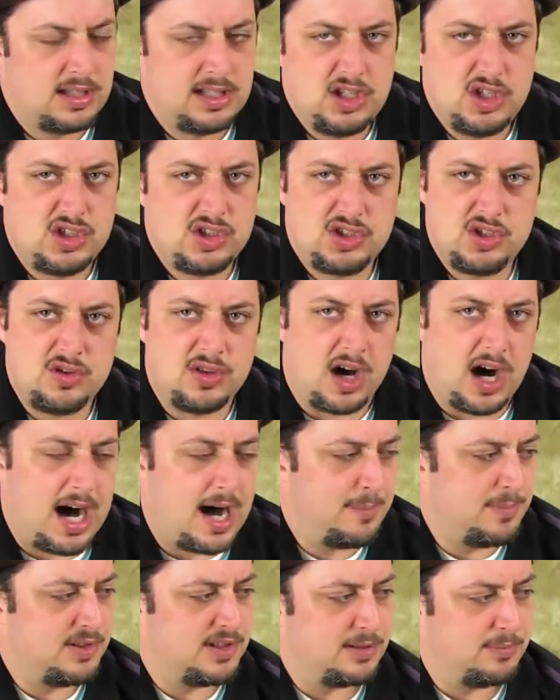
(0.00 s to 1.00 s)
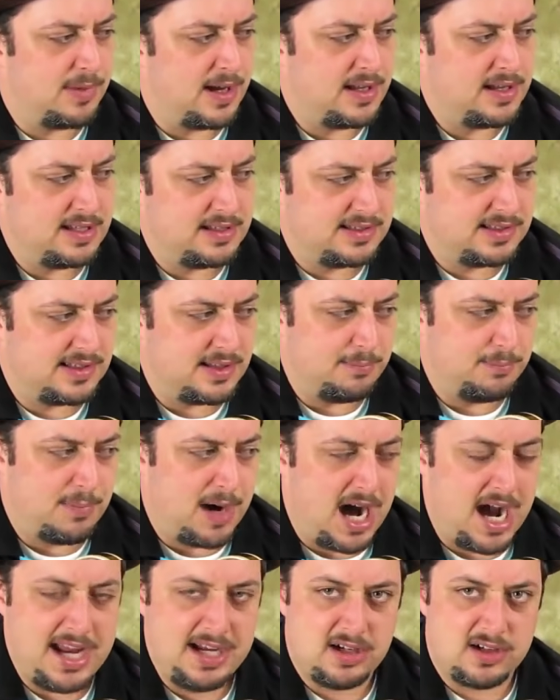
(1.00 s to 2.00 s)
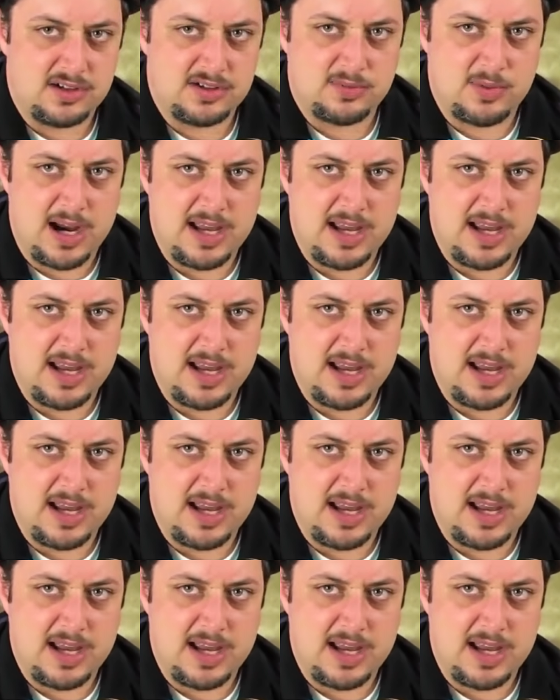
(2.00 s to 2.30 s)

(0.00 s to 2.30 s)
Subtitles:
you just do the opposite. It's the minors